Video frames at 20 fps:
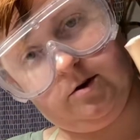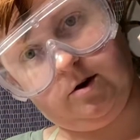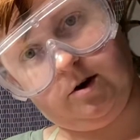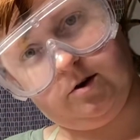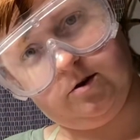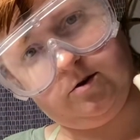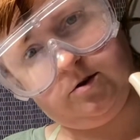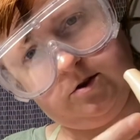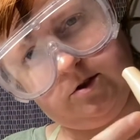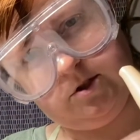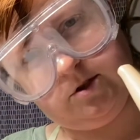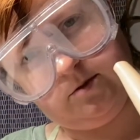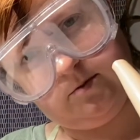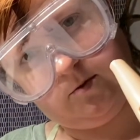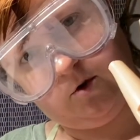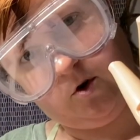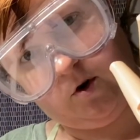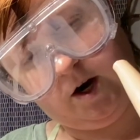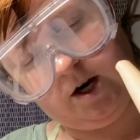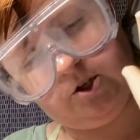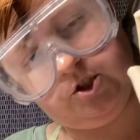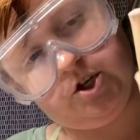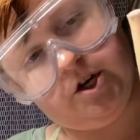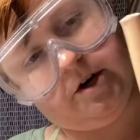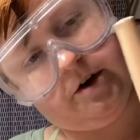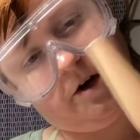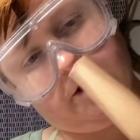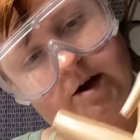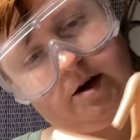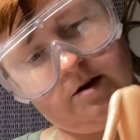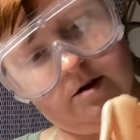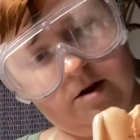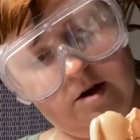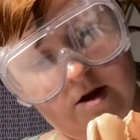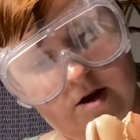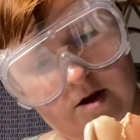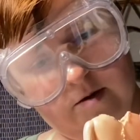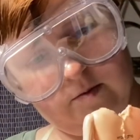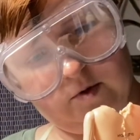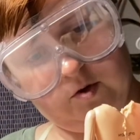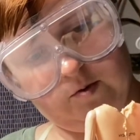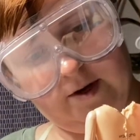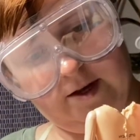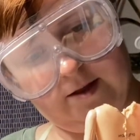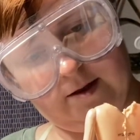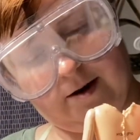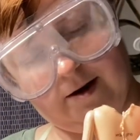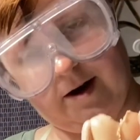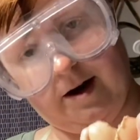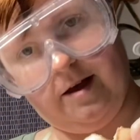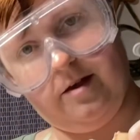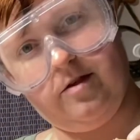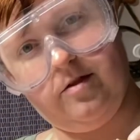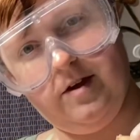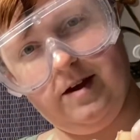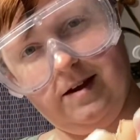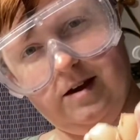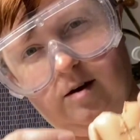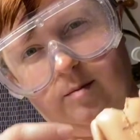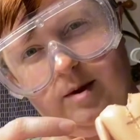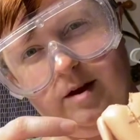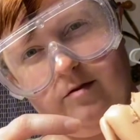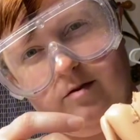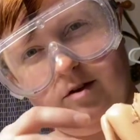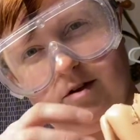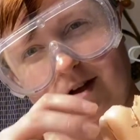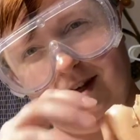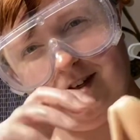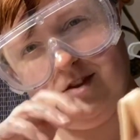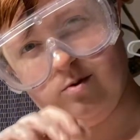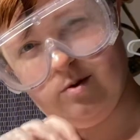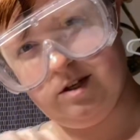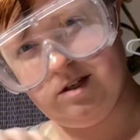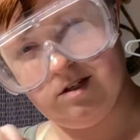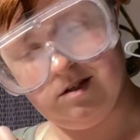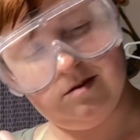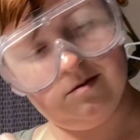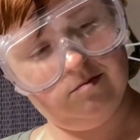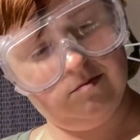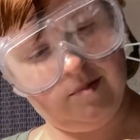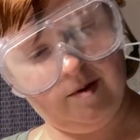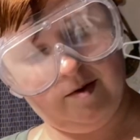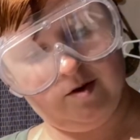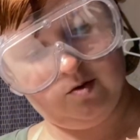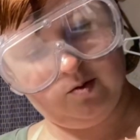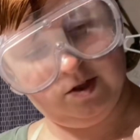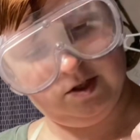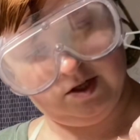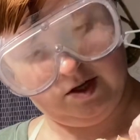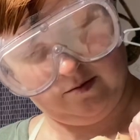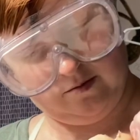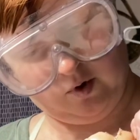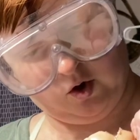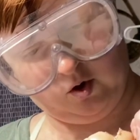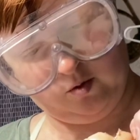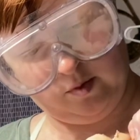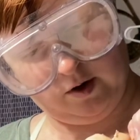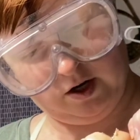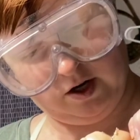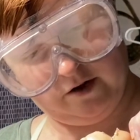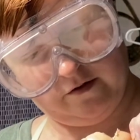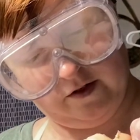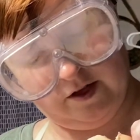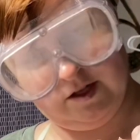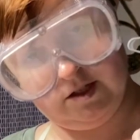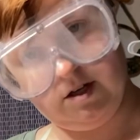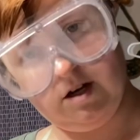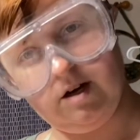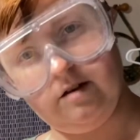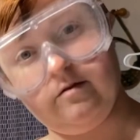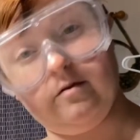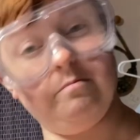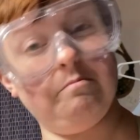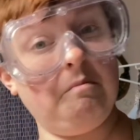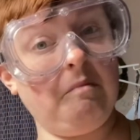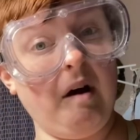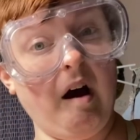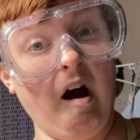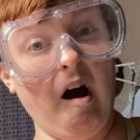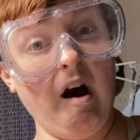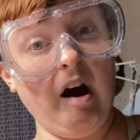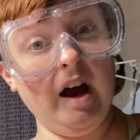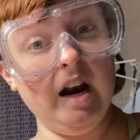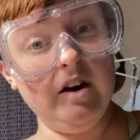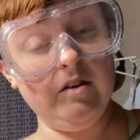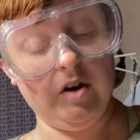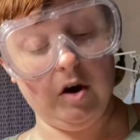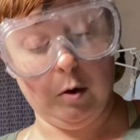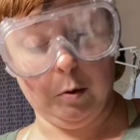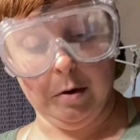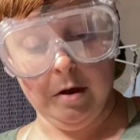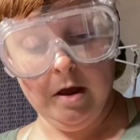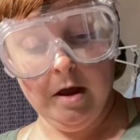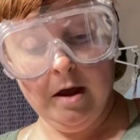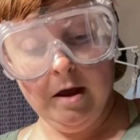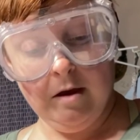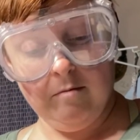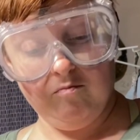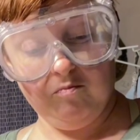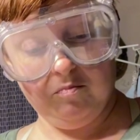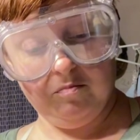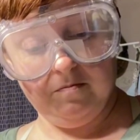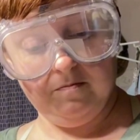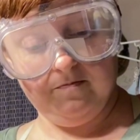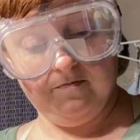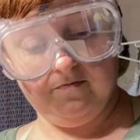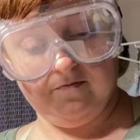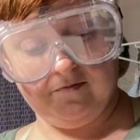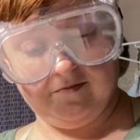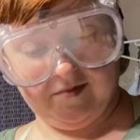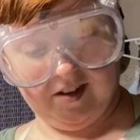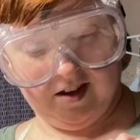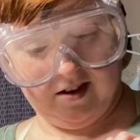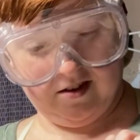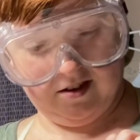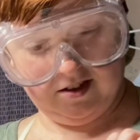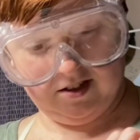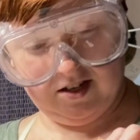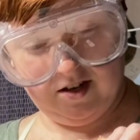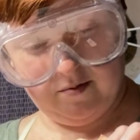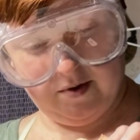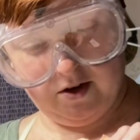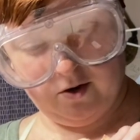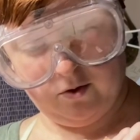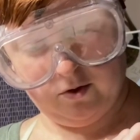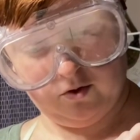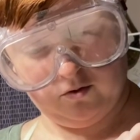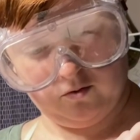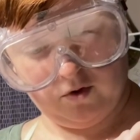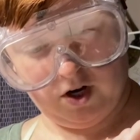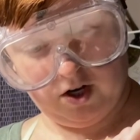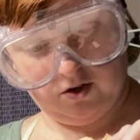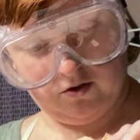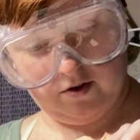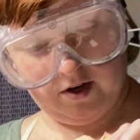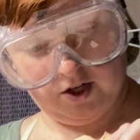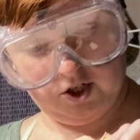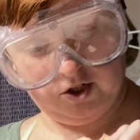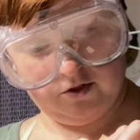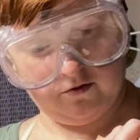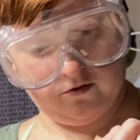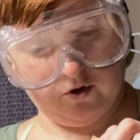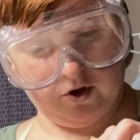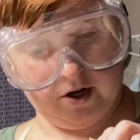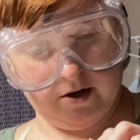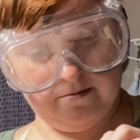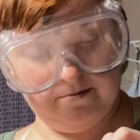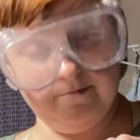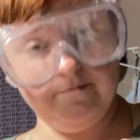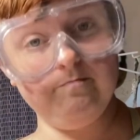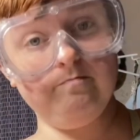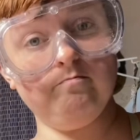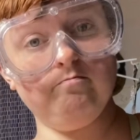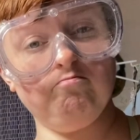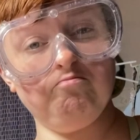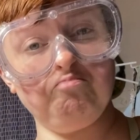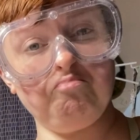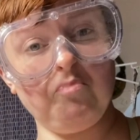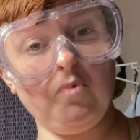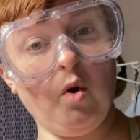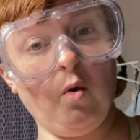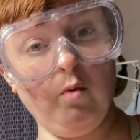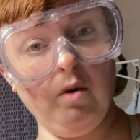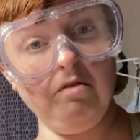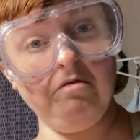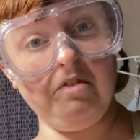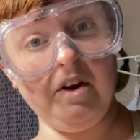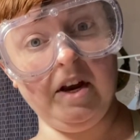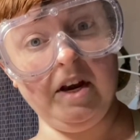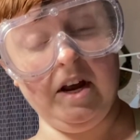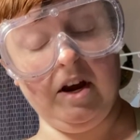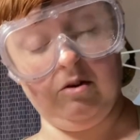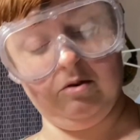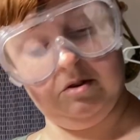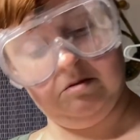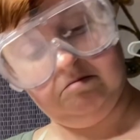under this crotch area, between there, I think I'll be able to like maybe twist and pull part of this off. I don't know. Yeah, it's going to be going the wrong direction for it. We'll find out.